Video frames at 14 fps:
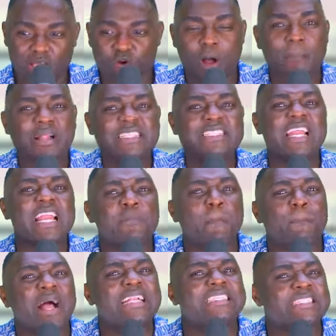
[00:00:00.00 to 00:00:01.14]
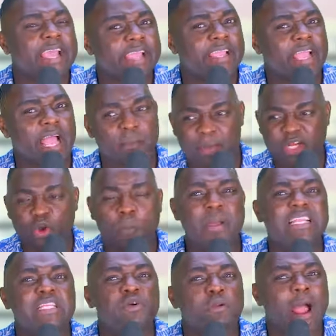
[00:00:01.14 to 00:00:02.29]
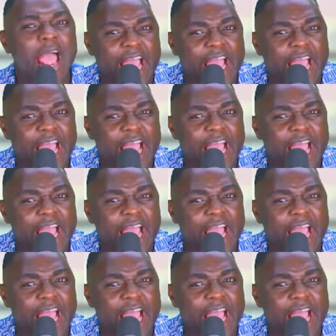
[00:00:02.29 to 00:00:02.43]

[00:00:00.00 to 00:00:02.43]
Wabetinane papanchen ema di obedikura